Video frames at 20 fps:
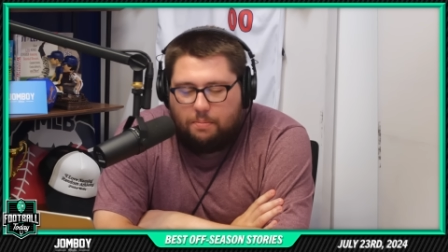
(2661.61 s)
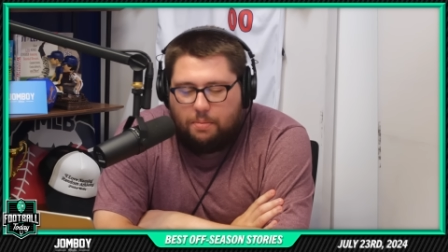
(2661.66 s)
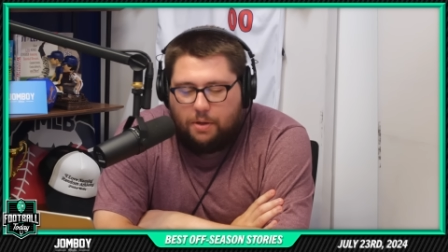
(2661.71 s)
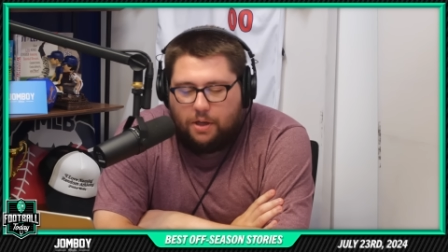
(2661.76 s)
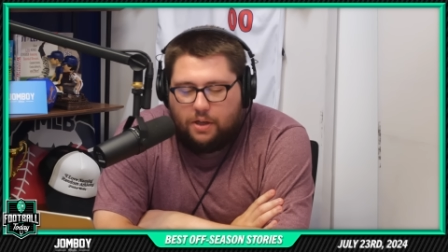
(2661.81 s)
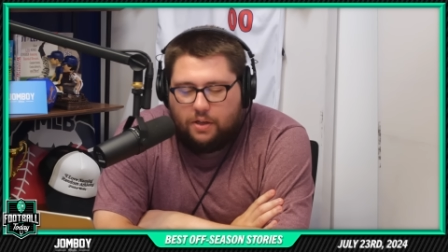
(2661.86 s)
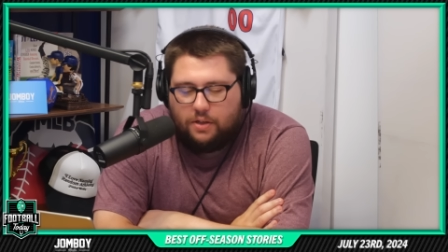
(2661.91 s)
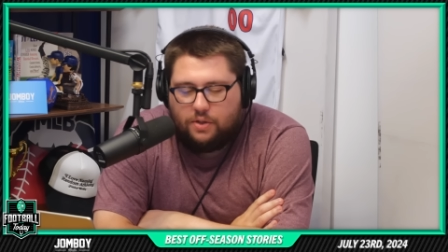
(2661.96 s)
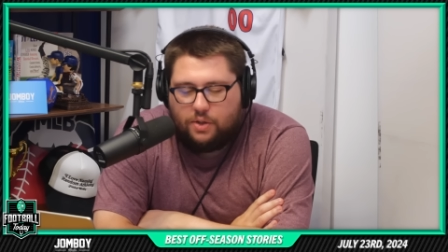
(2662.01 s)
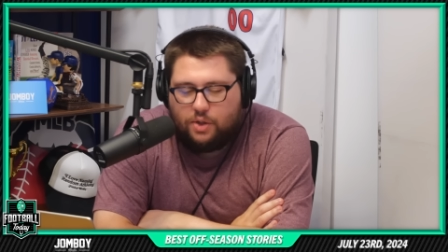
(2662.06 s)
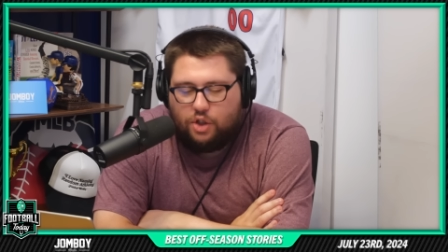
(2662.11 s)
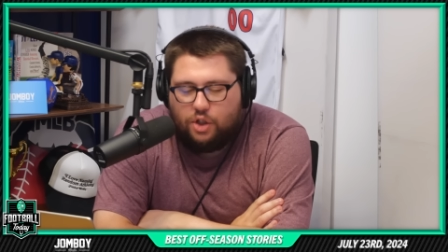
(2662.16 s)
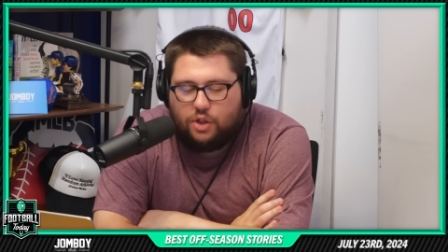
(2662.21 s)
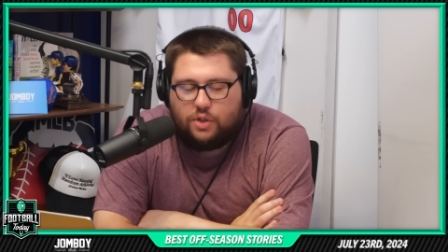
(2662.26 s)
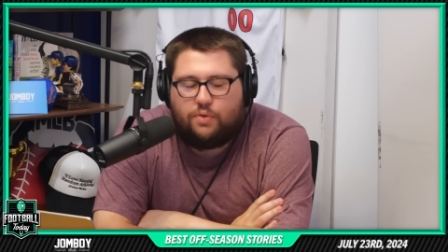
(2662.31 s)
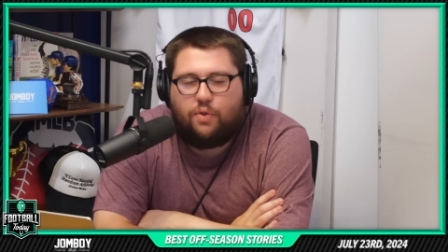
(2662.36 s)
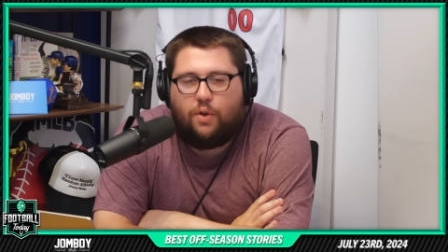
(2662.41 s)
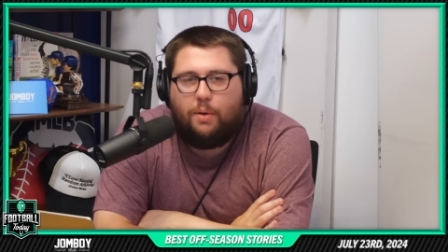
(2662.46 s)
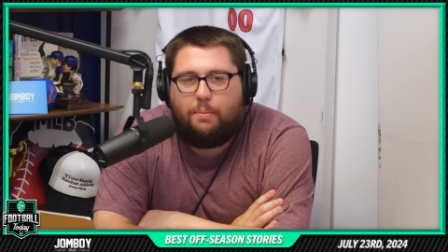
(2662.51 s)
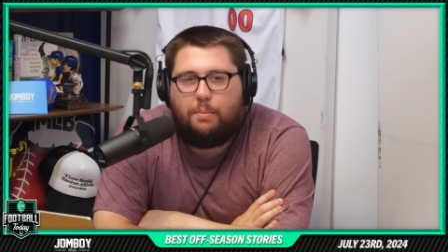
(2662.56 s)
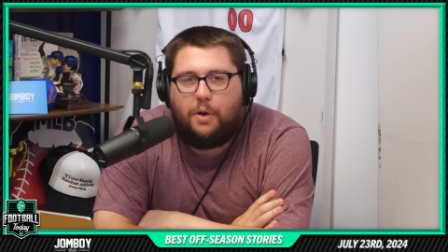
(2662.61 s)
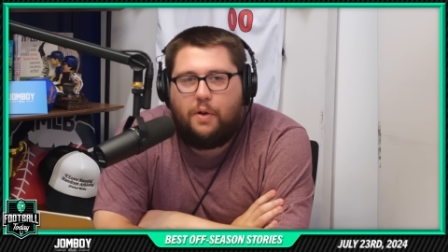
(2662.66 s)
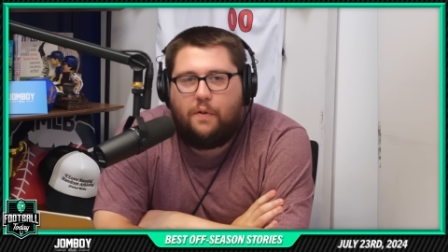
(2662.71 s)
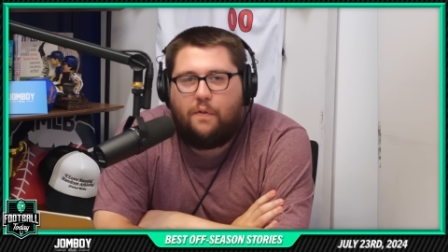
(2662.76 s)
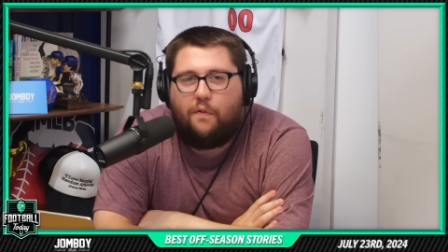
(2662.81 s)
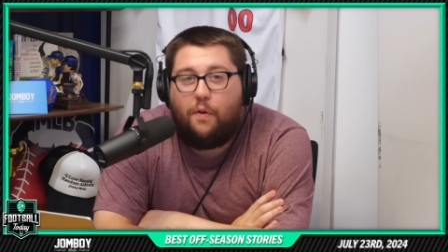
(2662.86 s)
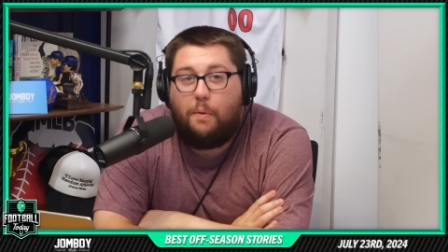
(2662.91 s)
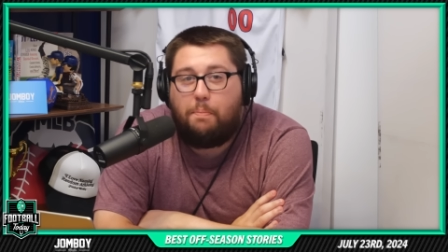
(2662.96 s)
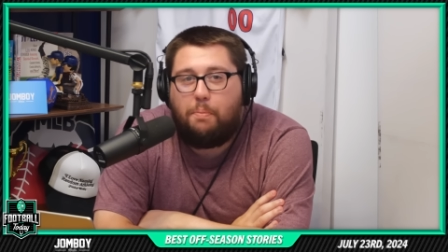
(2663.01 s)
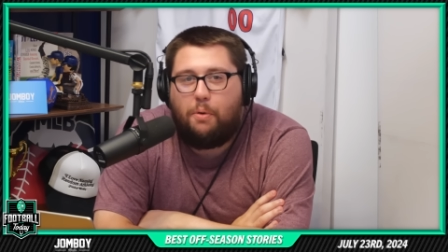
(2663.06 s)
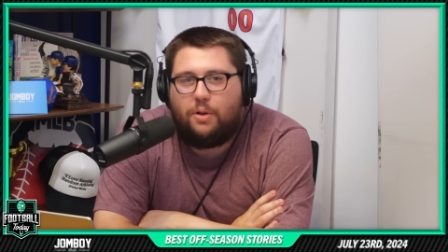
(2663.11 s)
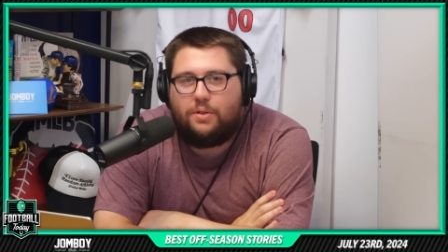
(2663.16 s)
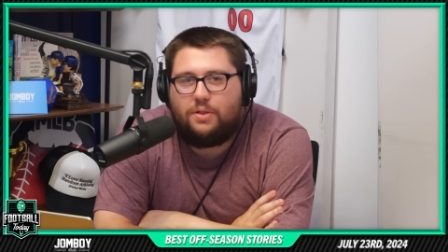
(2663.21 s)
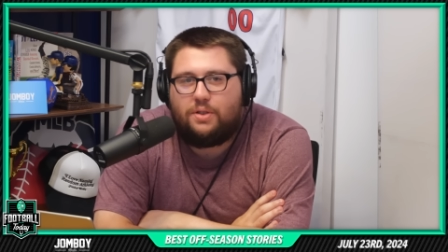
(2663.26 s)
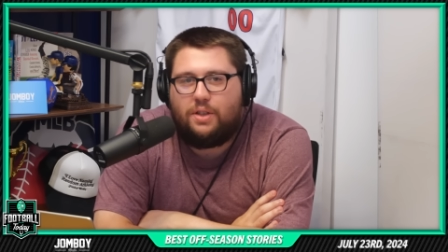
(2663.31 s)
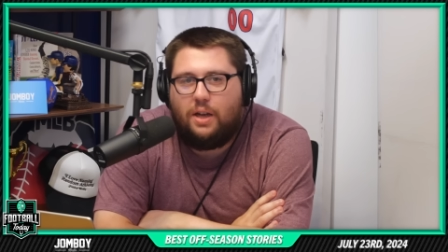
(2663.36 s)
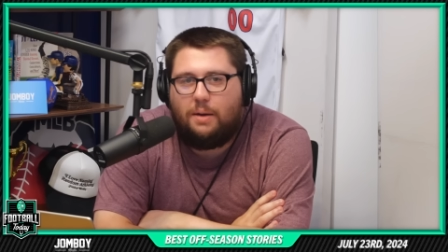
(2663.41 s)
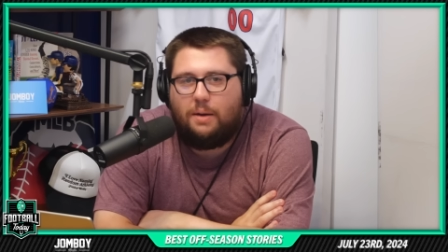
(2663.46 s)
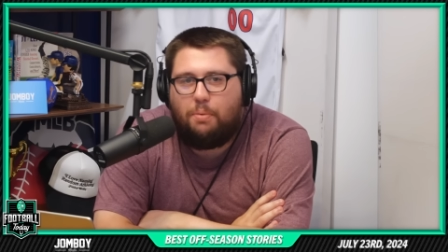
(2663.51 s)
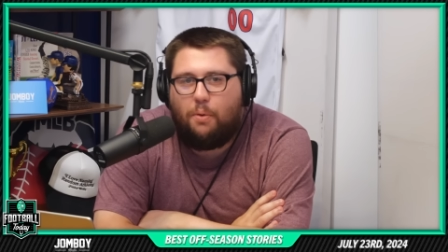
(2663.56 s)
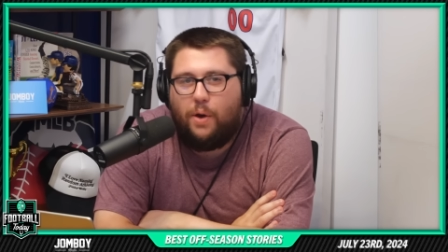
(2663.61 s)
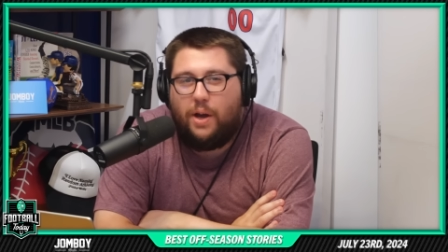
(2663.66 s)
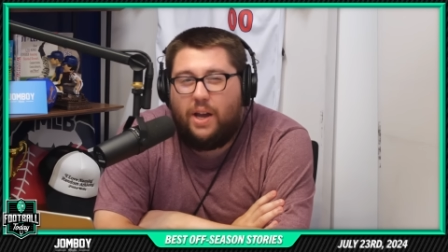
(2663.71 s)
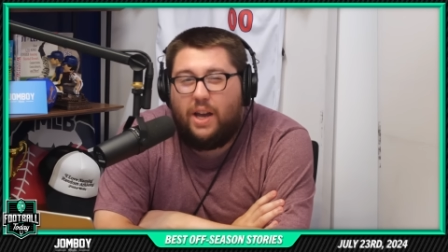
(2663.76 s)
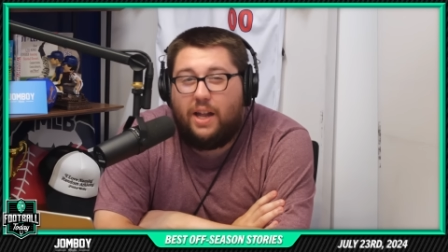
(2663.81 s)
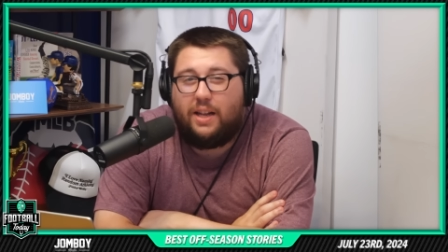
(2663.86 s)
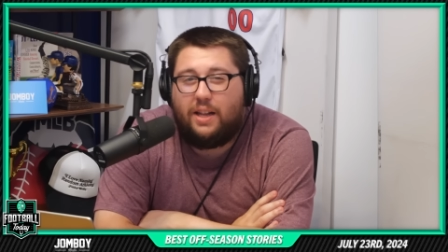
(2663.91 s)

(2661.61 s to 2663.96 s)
because just from a football standpoint,